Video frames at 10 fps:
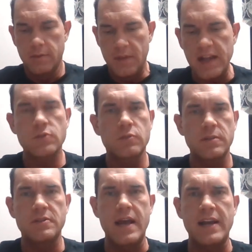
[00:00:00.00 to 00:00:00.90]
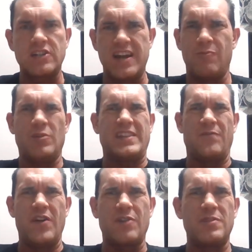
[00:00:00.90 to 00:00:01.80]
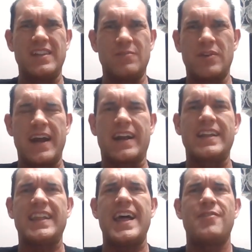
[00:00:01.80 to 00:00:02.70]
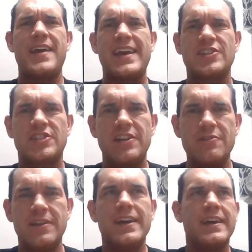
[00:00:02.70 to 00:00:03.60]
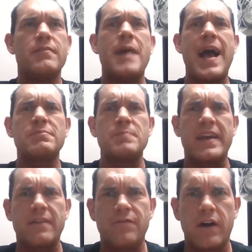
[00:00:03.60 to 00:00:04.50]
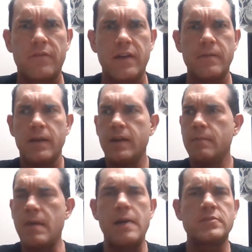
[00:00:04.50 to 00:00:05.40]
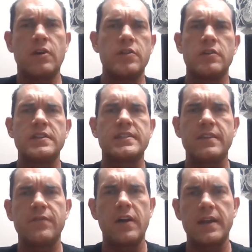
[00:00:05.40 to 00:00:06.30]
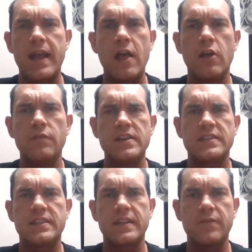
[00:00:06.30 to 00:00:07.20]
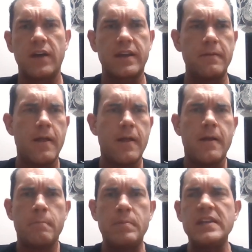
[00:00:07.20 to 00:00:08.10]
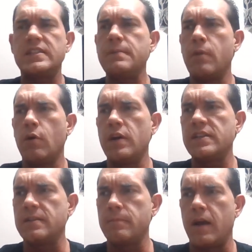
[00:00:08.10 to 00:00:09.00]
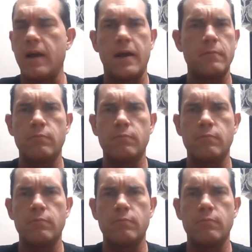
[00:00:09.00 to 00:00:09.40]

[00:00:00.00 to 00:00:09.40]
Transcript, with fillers: That's what the reaction. Not what the fuck are we? Li- what kind of clown ass shit you? Even mom's making fun of it. Mom's over there listening to fucking Elvis and the fucking Beastie Boys and uh,